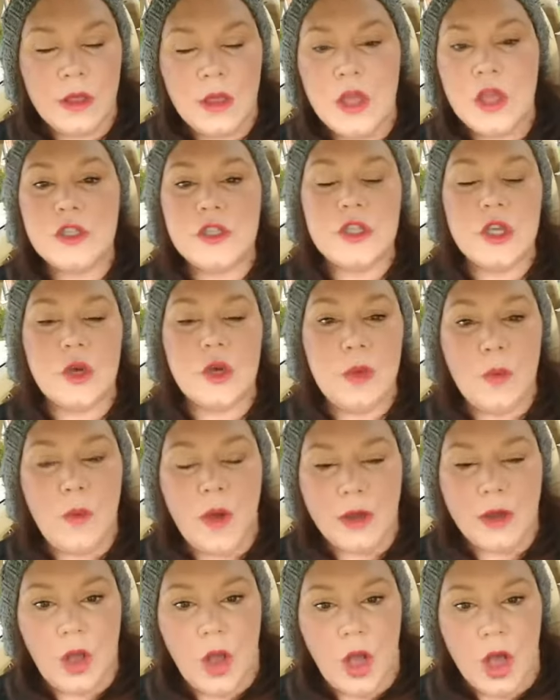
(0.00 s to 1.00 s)
So we
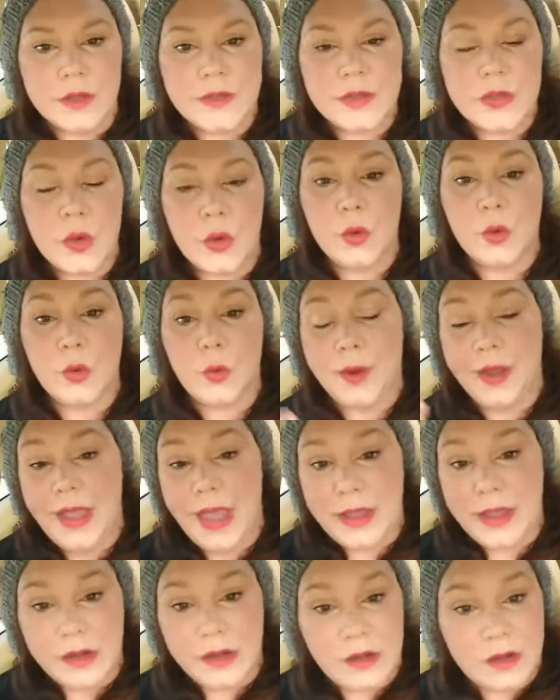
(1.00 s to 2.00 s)
want to also
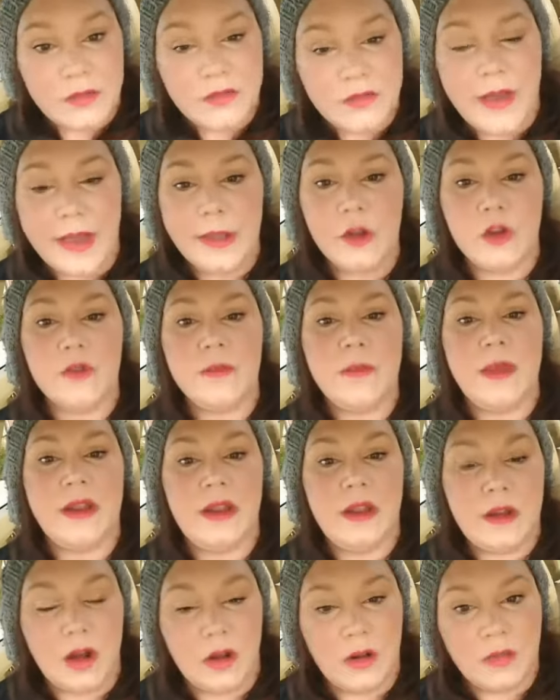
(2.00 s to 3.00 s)
create an environment
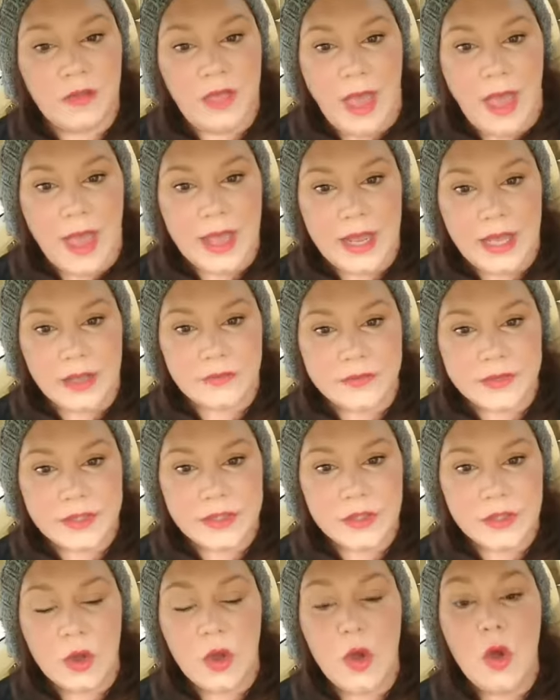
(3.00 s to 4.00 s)
in our
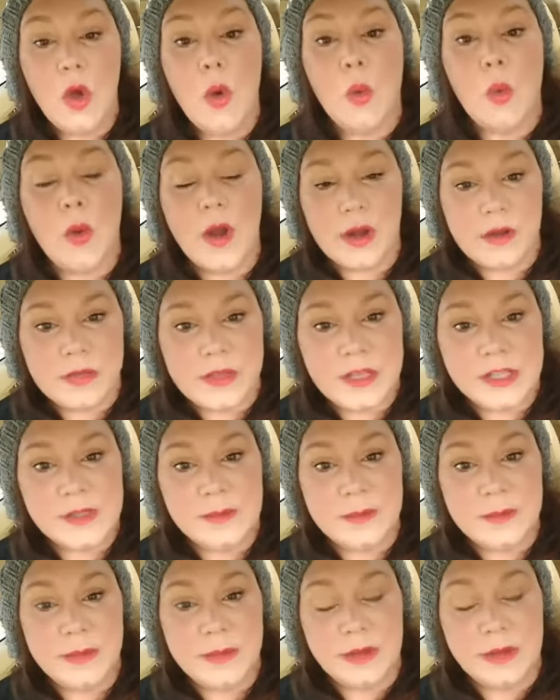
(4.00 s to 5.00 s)
lives where these
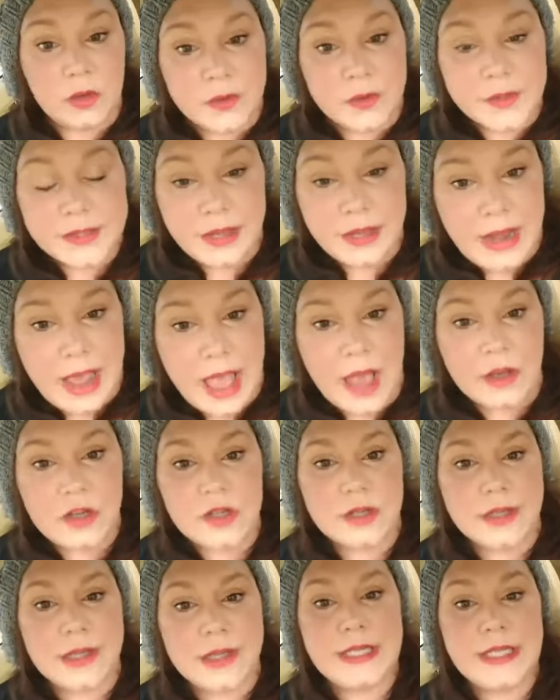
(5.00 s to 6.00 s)
miracles can
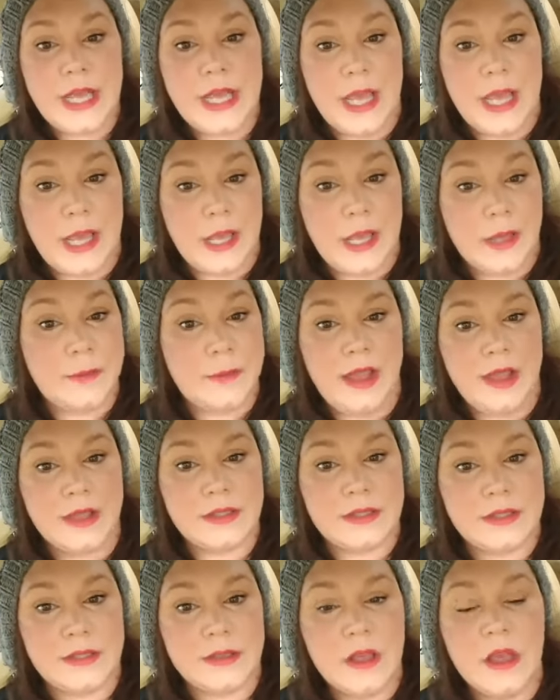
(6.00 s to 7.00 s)
actually take
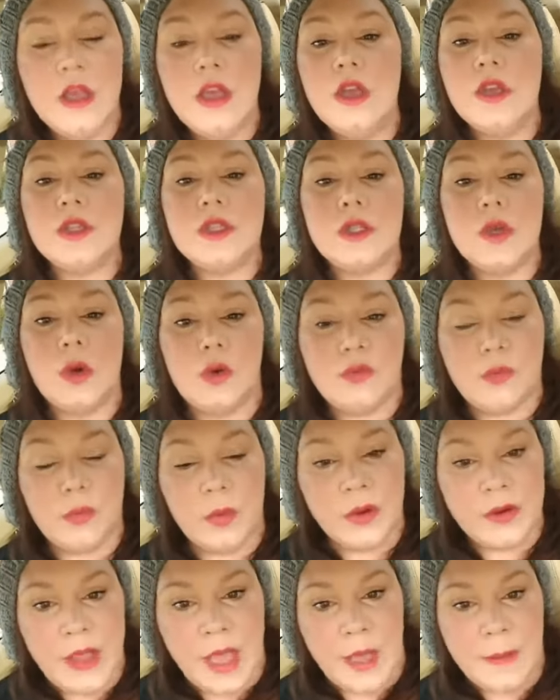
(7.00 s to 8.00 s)
place. So if
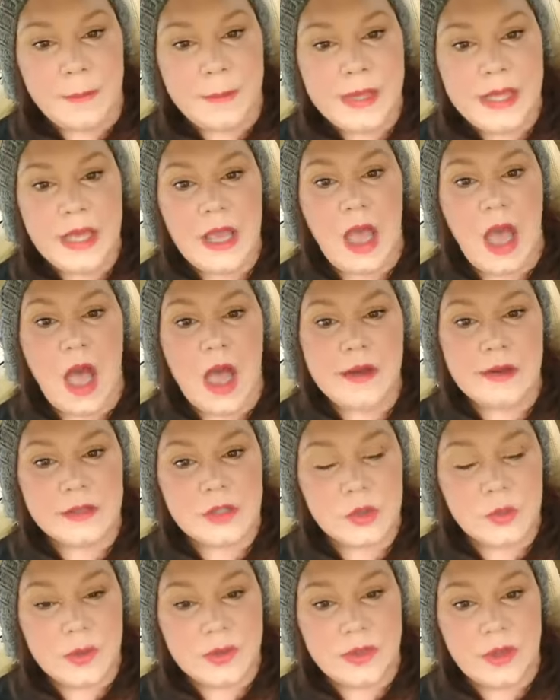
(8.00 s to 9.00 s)
we're not being
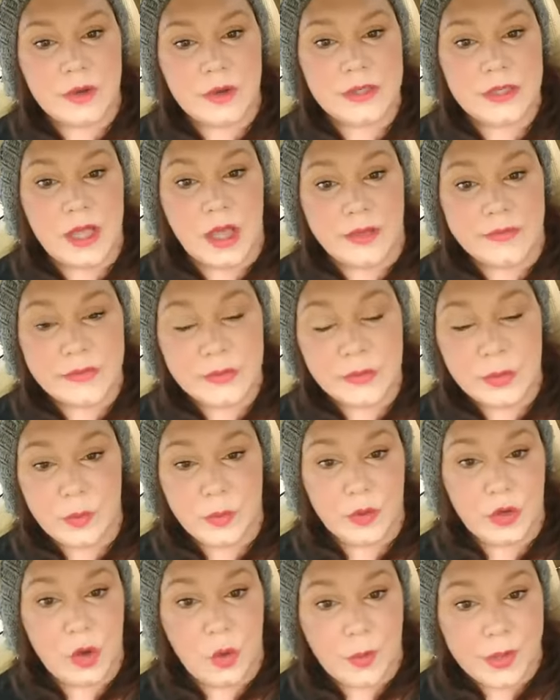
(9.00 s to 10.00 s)
honest with ourselves when
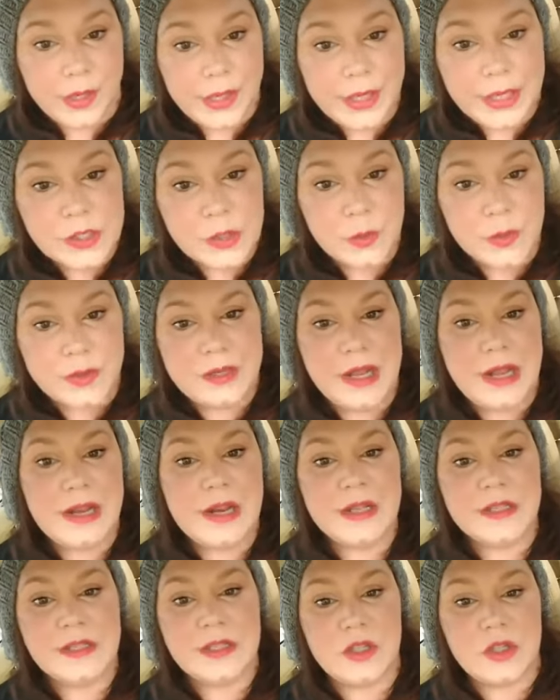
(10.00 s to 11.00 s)
we're going into a
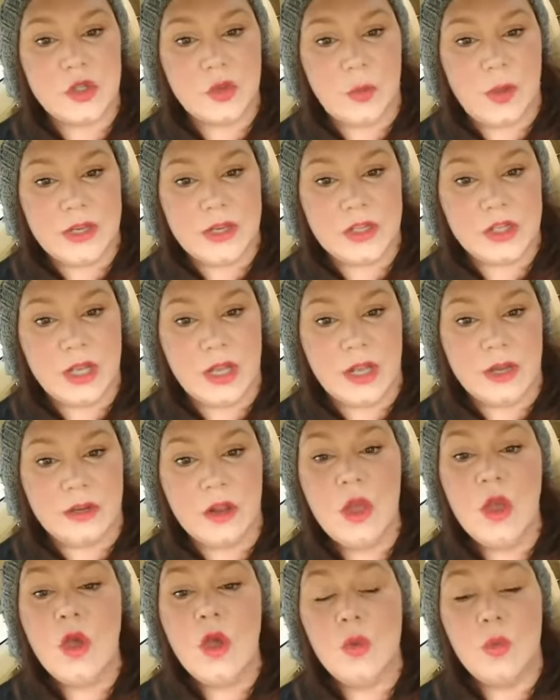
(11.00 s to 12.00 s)
dating situation,
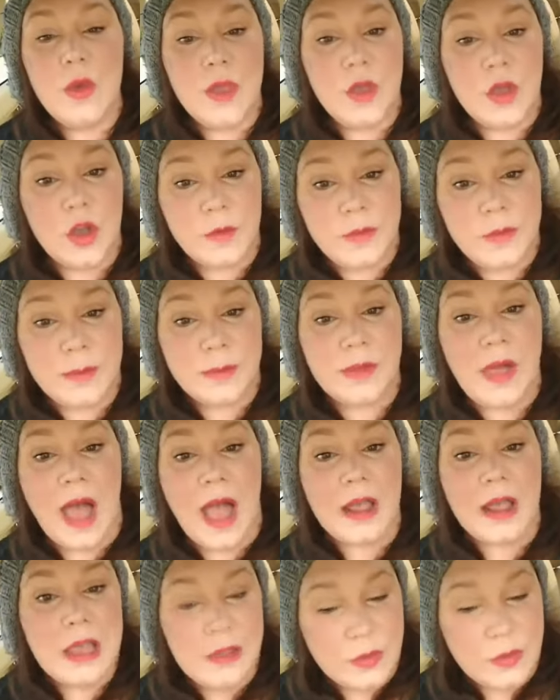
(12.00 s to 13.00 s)
we could be
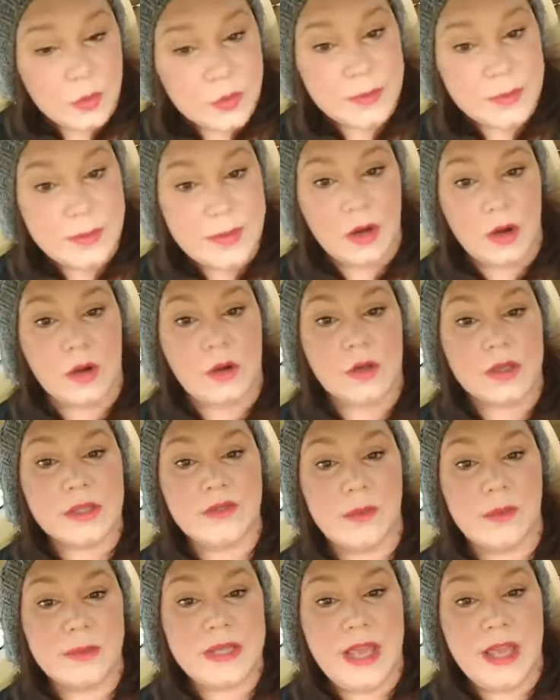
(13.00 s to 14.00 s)
blocking those miracles
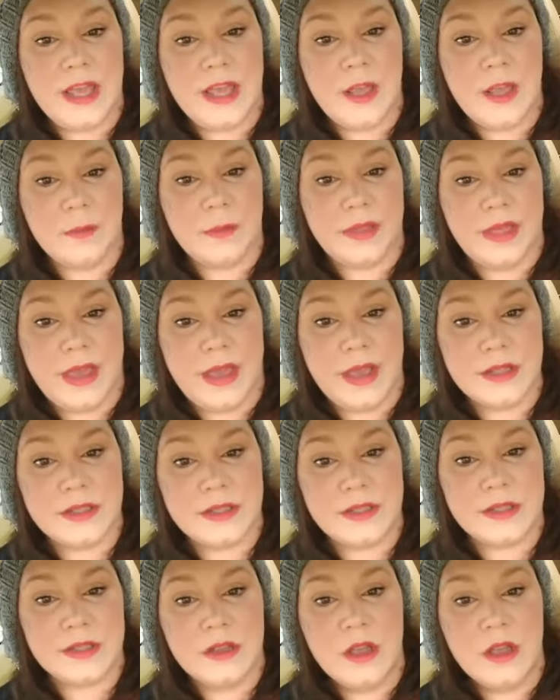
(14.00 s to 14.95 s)
from taking place.